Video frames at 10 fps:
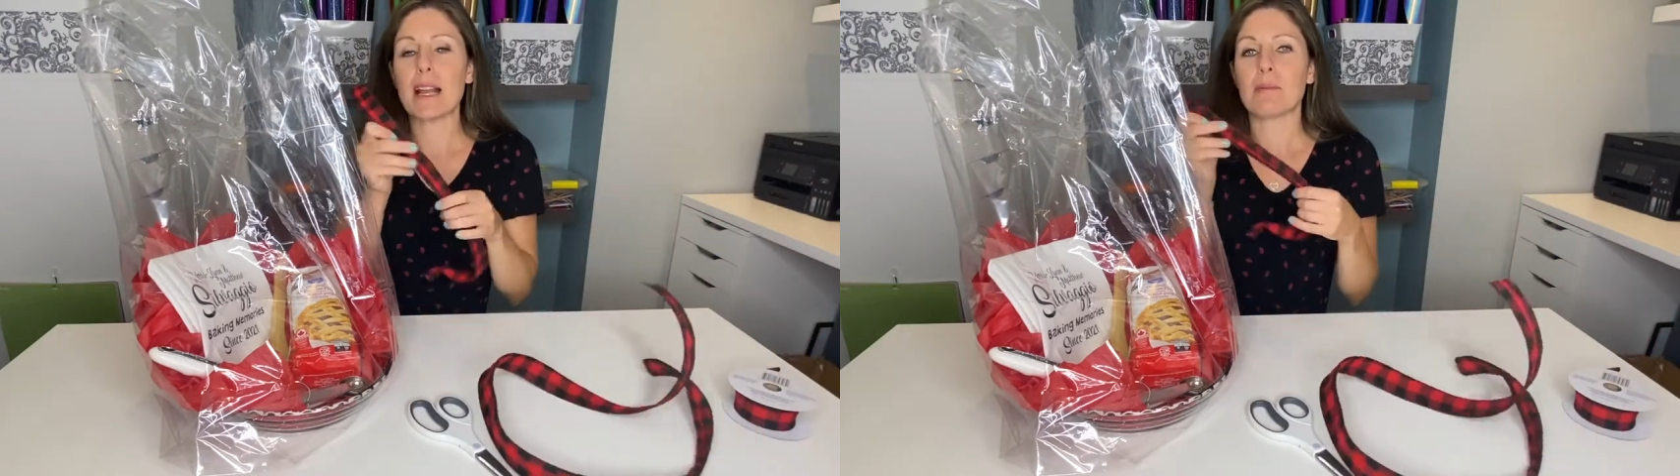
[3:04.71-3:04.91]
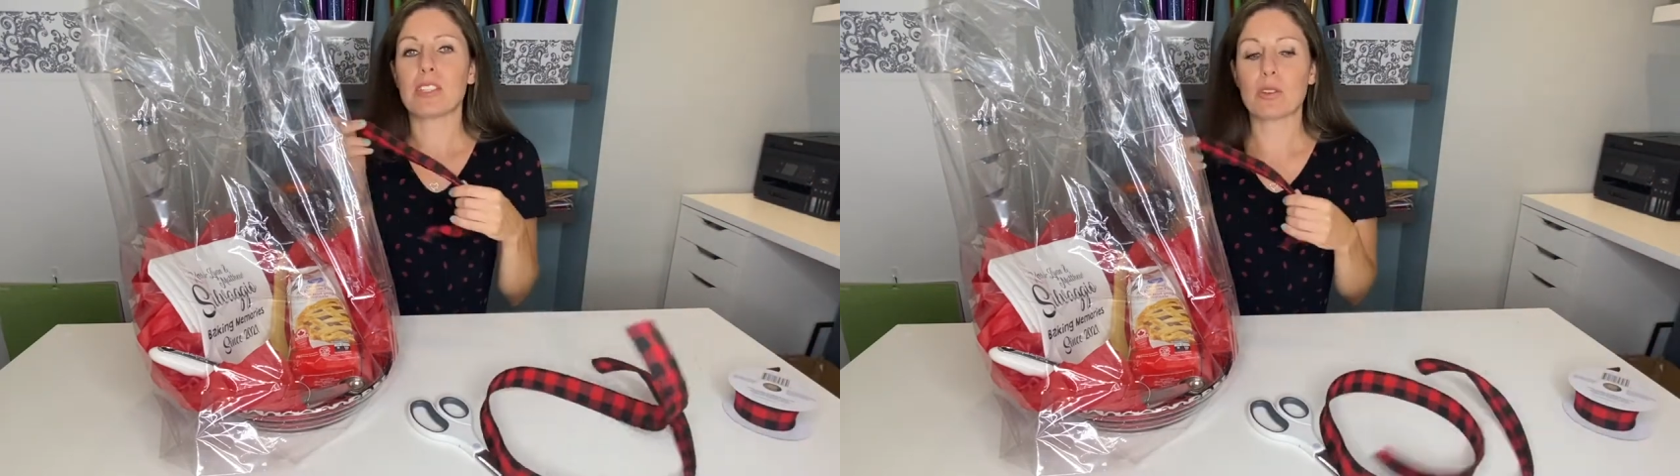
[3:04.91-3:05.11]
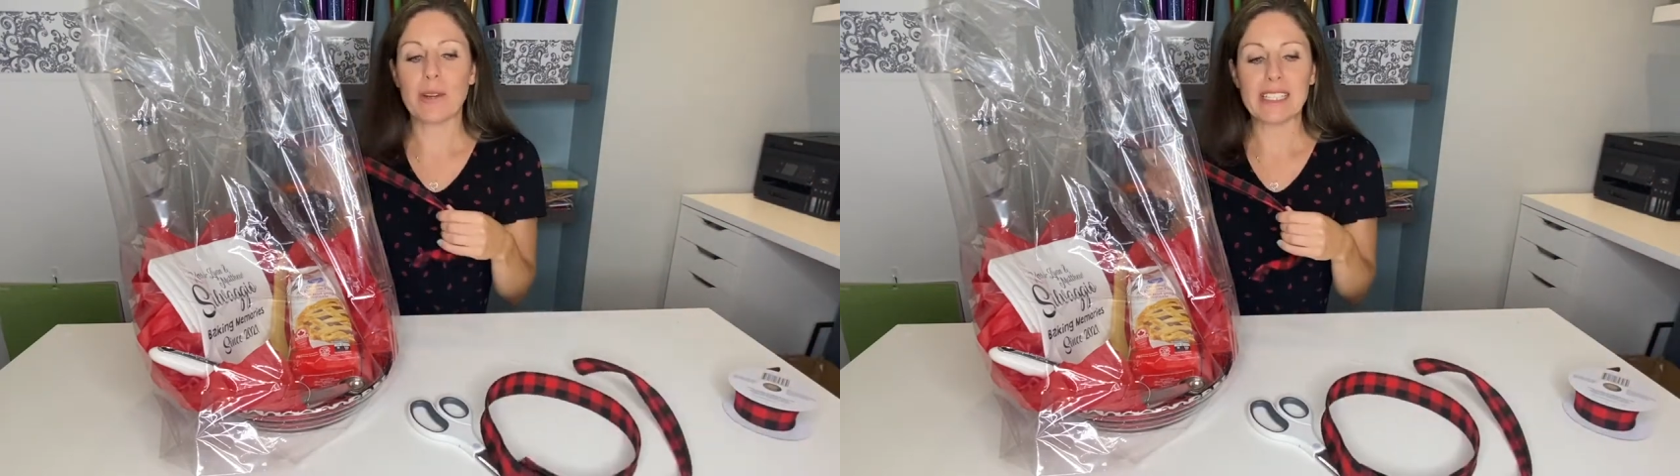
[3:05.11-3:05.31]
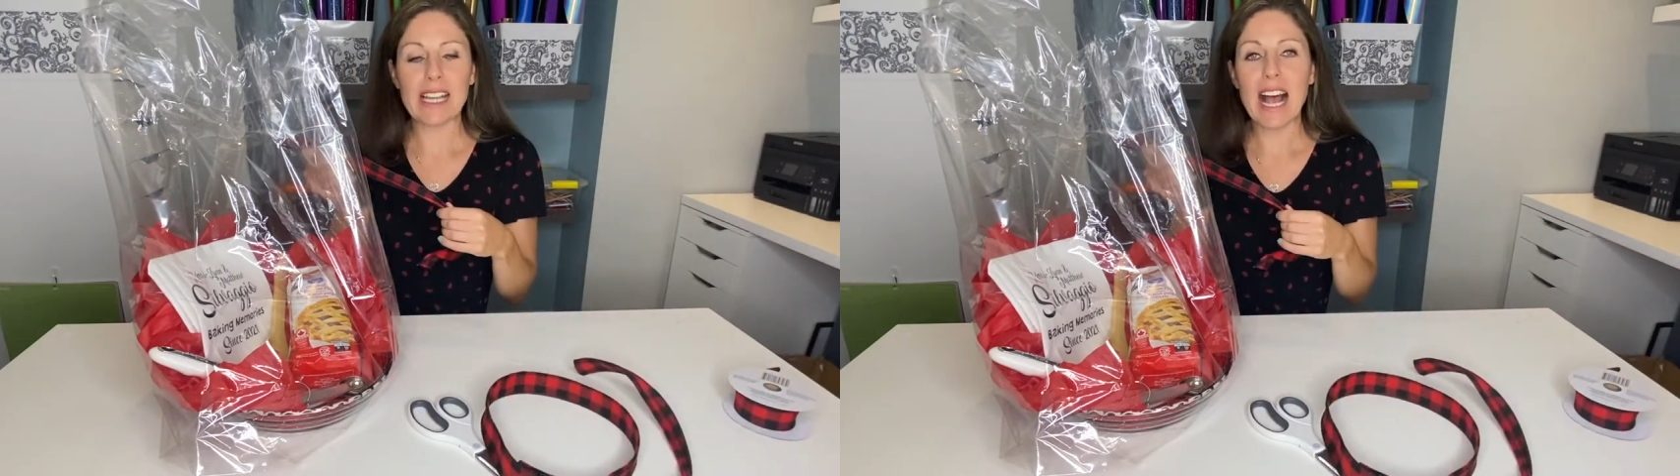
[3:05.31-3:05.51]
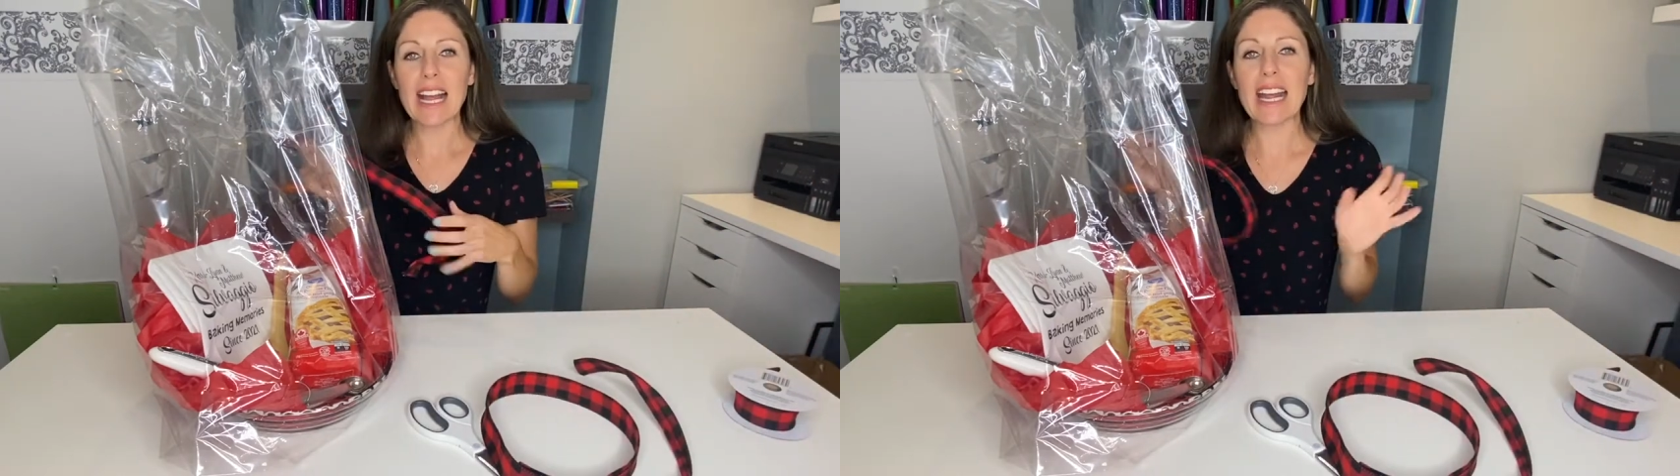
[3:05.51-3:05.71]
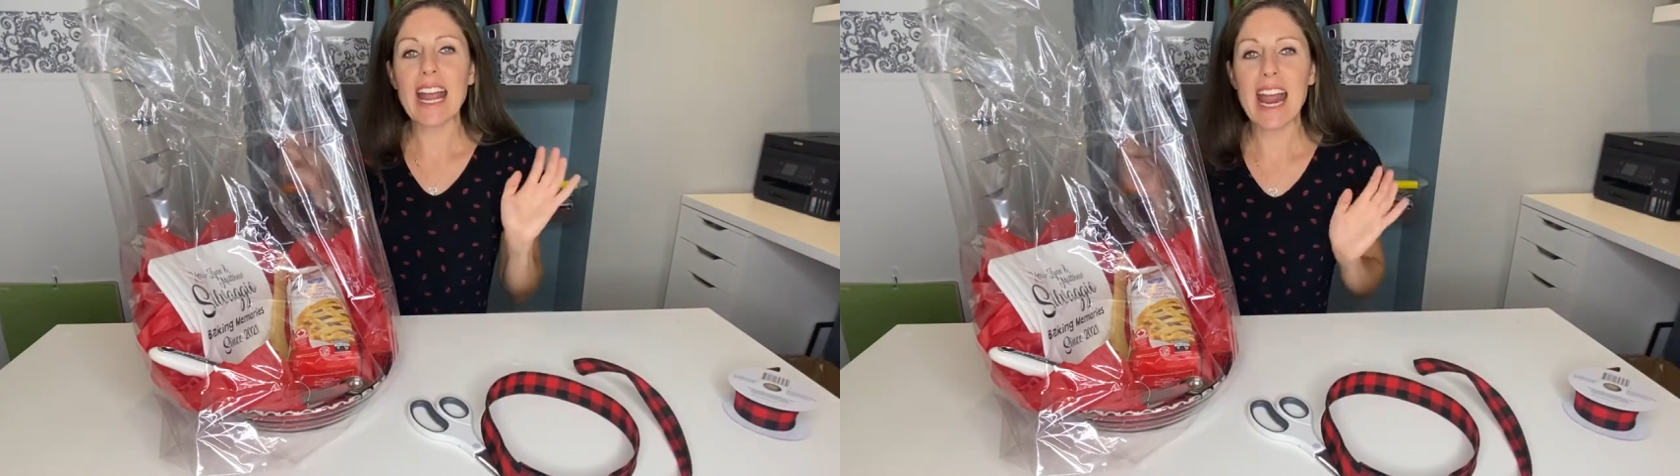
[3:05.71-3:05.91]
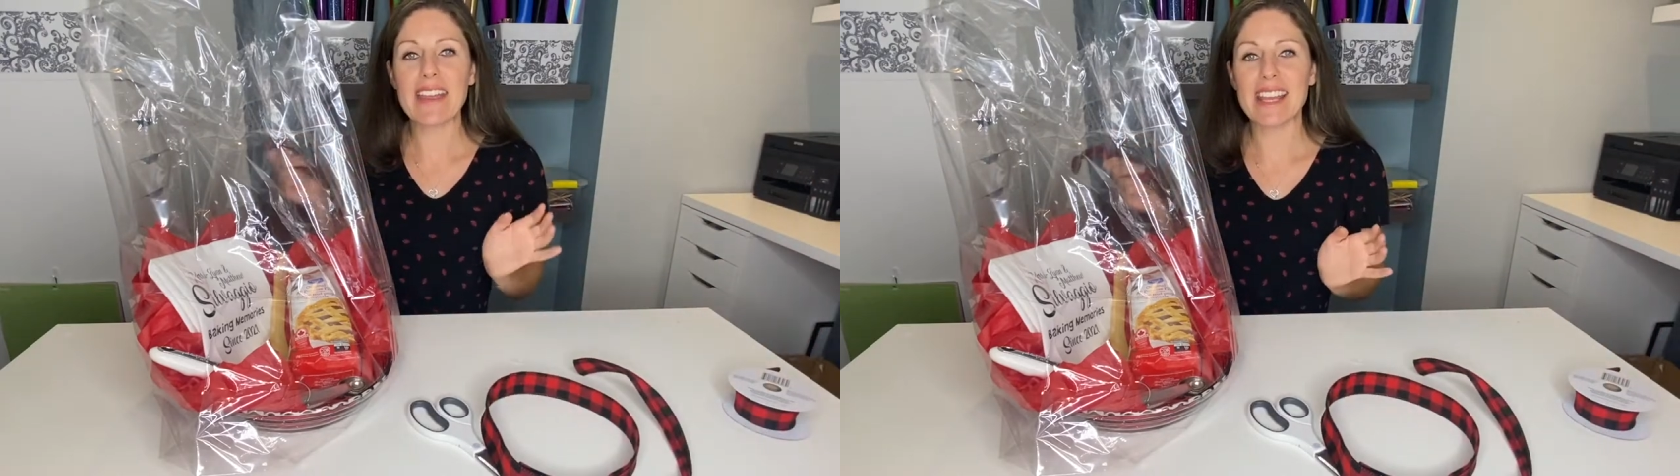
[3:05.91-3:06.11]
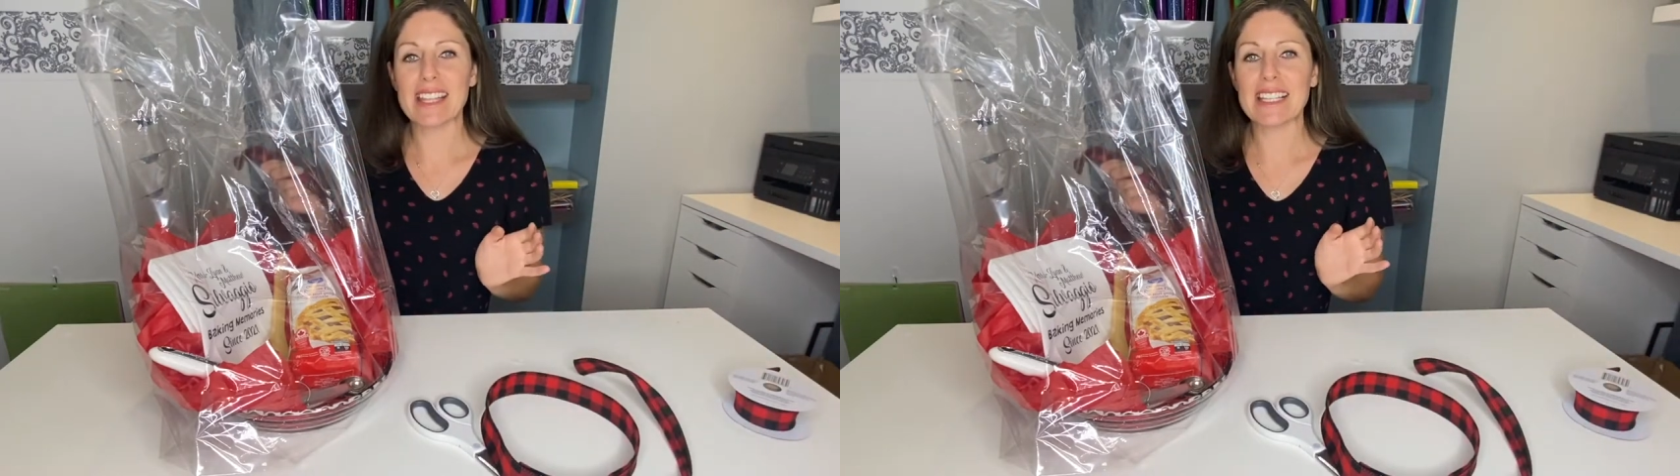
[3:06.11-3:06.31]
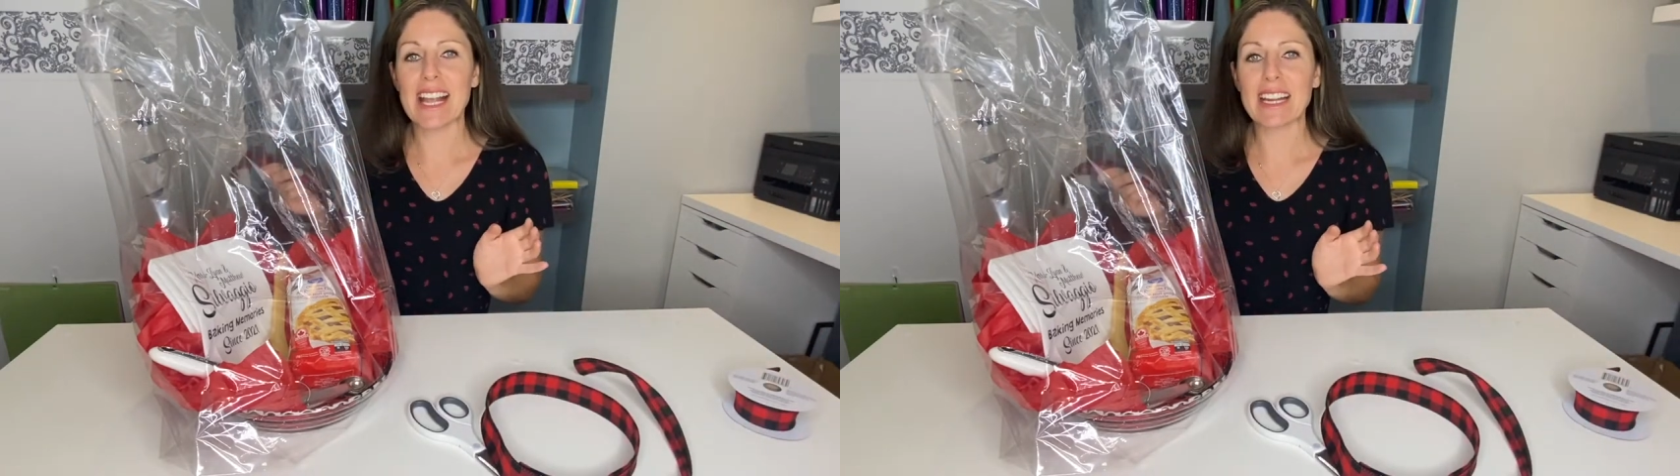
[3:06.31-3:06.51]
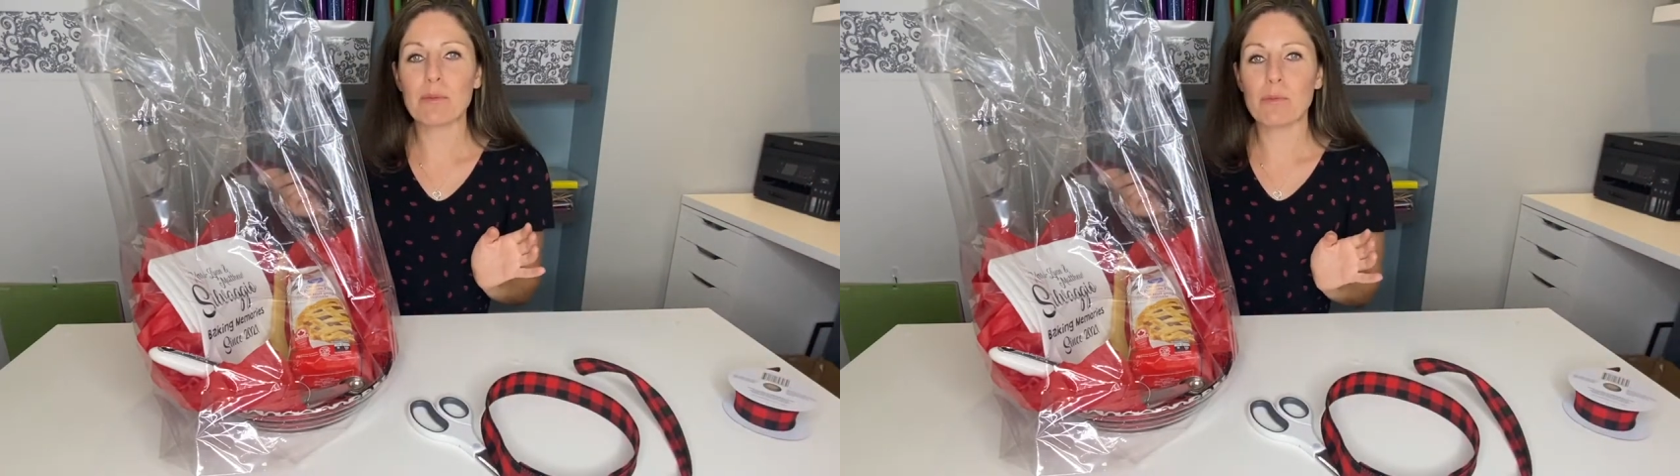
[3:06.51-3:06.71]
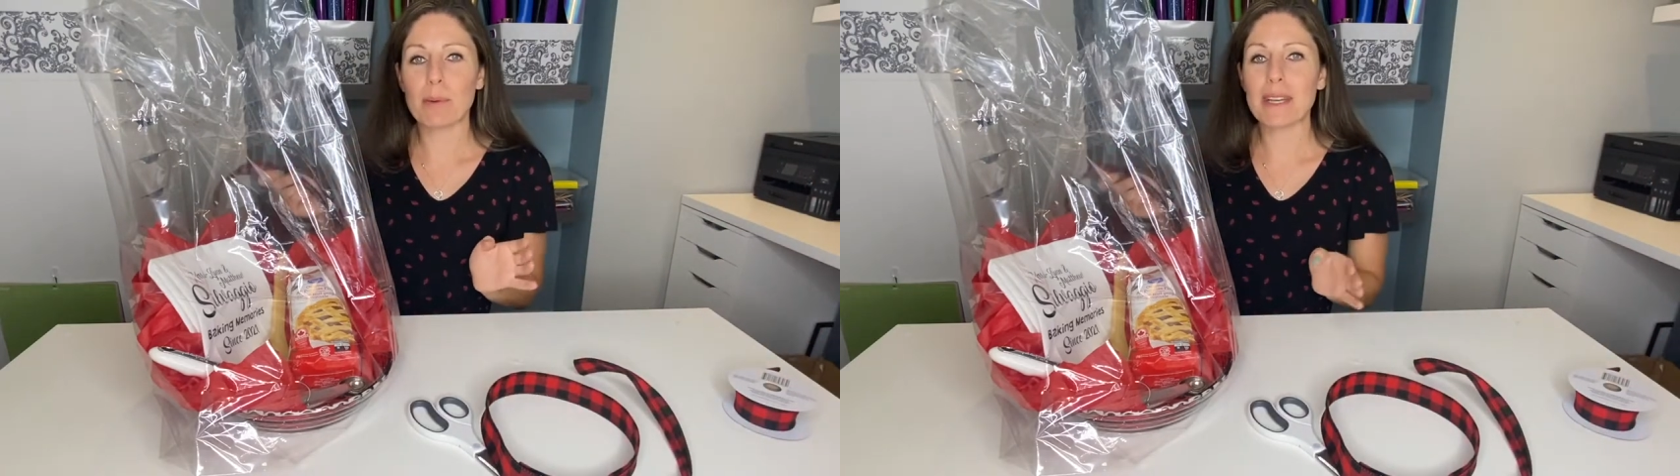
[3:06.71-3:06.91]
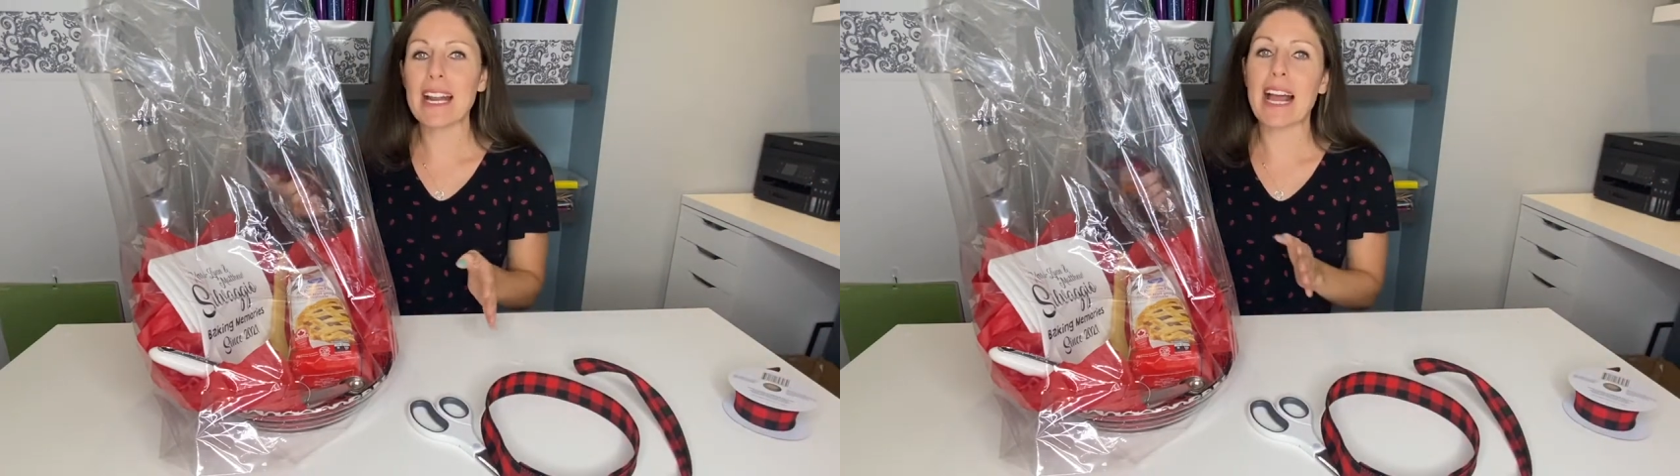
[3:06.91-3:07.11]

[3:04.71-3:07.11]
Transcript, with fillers: I'm just going to tie it, and then the second ribbon,